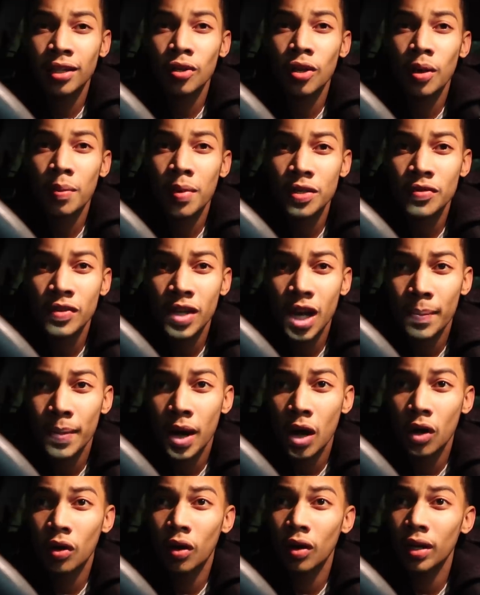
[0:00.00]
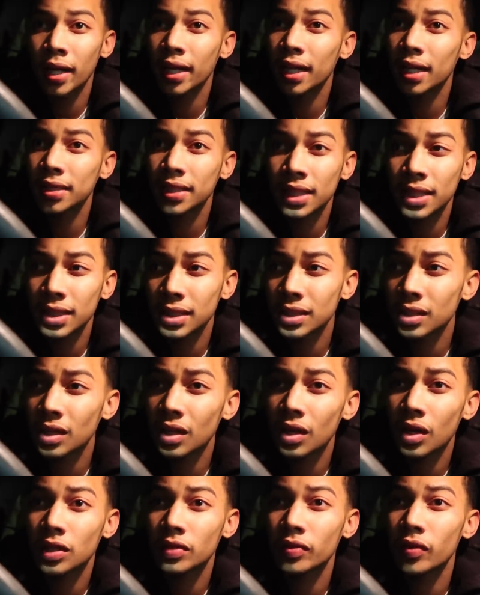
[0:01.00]
You lot must think I'm alcoholic. I said this in the
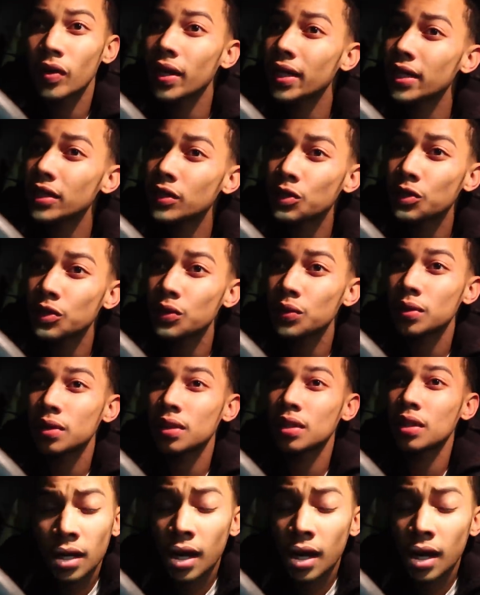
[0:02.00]
last vlog, and it's true.